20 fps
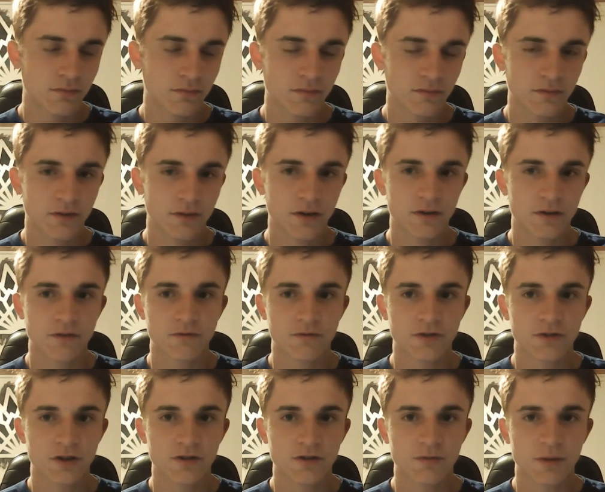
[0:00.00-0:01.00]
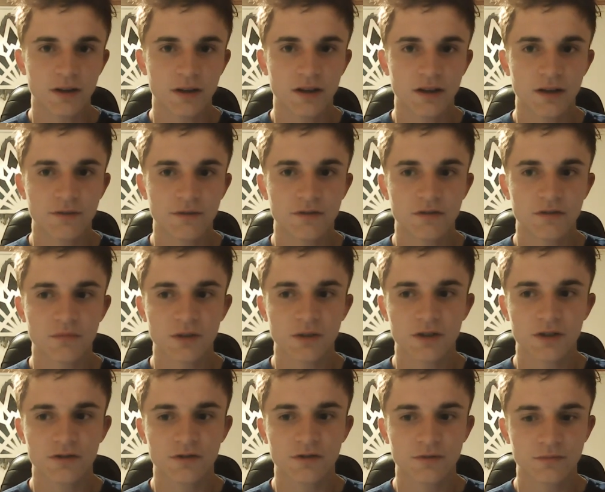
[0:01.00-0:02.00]
That would have changed my life so
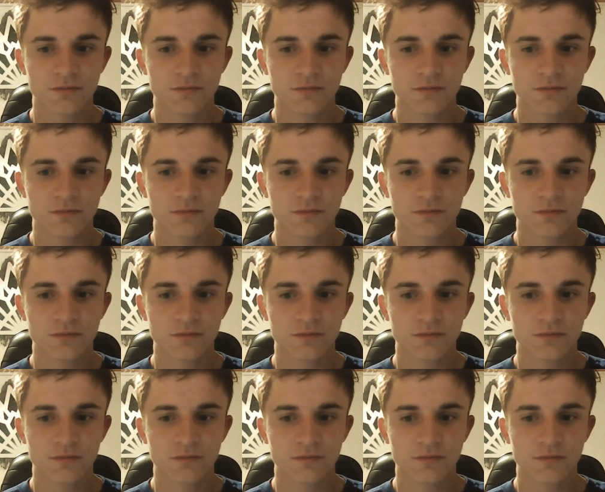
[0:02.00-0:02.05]
much.